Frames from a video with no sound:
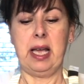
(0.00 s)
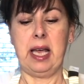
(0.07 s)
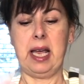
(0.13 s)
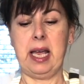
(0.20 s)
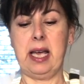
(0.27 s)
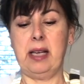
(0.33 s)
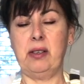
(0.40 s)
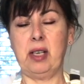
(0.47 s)

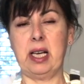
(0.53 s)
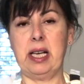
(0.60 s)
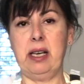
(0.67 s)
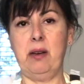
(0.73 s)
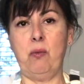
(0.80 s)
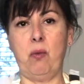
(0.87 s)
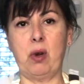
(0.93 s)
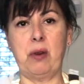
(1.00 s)
and I
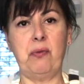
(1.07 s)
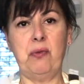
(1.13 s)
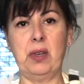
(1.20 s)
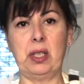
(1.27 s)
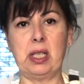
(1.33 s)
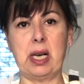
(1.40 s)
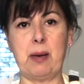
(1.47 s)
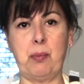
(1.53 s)
didn't want to
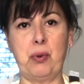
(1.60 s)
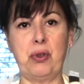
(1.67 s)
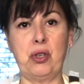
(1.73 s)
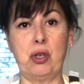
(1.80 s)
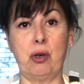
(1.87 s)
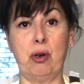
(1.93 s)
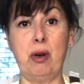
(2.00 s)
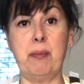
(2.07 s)
fill it up with
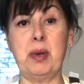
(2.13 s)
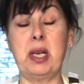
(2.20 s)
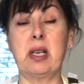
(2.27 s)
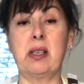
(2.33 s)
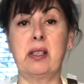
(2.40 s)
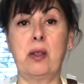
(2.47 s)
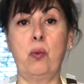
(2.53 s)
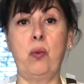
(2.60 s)
dirt
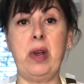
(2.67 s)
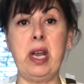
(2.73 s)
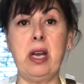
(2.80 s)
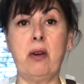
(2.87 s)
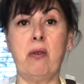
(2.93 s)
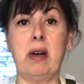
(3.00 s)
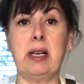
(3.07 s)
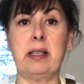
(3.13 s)
because the
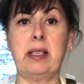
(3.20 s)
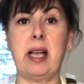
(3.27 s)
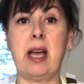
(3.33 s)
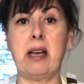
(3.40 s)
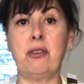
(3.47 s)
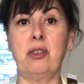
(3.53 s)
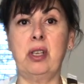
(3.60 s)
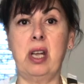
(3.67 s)
wheatgrass
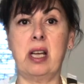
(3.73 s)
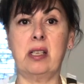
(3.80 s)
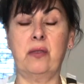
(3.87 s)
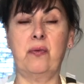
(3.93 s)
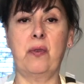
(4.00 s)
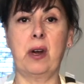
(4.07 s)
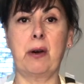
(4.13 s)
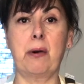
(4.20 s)
actually has
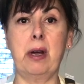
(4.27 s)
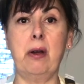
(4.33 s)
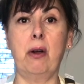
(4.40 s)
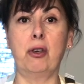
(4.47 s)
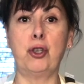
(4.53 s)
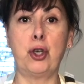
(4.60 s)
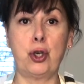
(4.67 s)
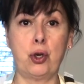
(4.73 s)
very
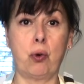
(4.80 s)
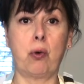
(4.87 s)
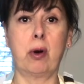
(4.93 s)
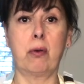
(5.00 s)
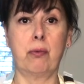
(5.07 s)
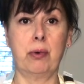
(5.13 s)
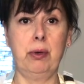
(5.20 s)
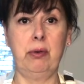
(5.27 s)
short
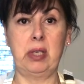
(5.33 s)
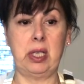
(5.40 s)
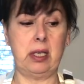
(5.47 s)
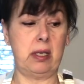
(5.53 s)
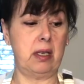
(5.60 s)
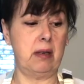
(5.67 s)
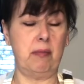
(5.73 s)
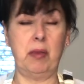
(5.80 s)
root
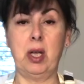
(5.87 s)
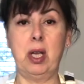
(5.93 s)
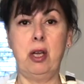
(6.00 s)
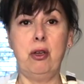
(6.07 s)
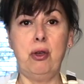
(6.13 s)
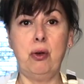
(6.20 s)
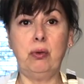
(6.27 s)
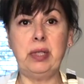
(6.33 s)
system.
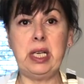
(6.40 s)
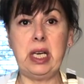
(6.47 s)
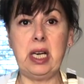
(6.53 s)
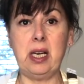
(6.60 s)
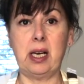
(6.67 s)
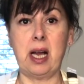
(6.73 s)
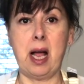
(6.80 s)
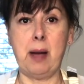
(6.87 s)
You only need
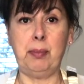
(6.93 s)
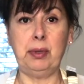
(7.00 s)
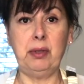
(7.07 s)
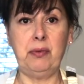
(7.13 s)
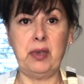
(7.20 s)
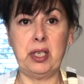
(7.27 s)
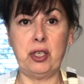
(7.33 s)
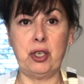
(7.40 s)
a couple of
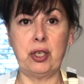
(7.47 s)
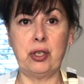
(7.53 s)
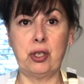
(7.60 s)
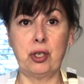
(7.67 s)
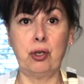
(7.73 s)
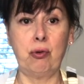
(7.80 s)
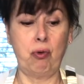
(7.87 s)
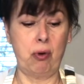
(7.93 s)
inches
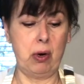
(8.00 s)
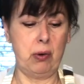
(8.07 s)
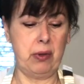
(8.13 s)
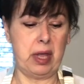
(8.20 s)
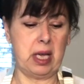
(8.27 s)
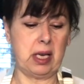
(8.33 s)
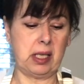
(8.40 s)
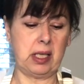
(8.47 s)
to grow
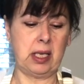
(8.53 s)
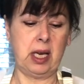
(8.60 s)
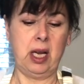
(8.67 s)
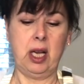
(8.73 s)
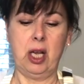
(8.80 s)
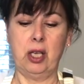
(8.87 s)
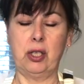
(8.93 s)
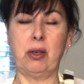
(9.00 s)
this.
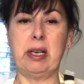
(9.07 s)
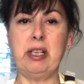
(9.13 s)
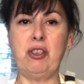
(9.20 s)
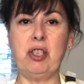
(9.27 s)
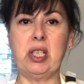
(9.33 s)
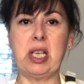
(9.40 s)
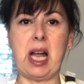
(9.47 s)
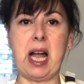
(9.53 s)
So I
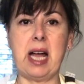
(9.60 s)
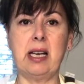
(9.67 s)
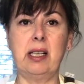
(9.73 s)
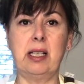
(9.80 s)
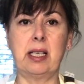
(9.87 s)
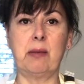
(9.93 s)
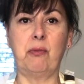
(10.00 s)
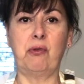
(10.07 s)
just added
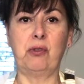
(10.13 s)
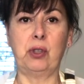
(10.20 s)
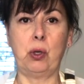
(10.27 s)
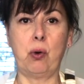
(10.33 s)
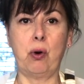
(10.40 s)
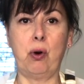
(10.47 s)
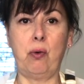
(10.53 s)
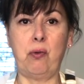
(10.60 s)
some
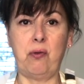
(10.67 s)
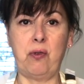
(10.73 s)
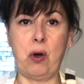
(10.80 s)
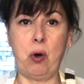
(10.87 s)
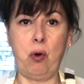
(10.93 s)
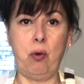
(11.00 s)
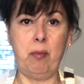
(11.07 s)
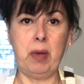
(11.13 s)
floral
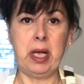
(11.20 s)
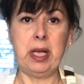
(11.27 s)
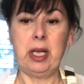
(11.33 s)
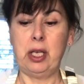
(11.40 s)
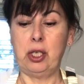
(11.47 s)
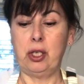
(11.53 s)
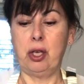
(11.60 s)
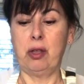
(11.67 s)
foam
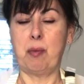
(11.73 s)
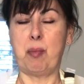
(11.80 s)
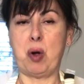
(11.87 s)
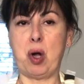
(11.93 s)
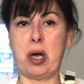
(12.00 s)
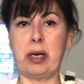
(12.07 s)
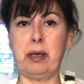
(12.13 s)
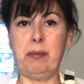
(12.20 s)
to the
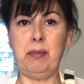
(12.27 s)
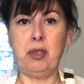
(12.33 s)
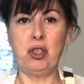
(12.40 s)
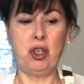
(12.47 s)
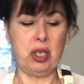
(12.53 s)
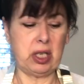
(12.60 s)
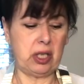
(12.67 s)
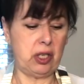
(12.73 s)
bottom
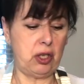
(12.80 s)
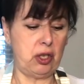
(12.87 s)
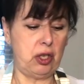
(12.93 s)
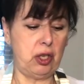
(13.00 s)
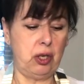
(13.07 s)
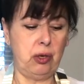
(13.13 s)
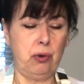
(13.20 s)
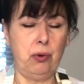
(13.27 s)
just
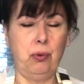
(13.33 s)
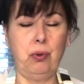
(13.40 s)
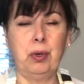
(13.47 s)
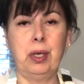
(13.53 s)
to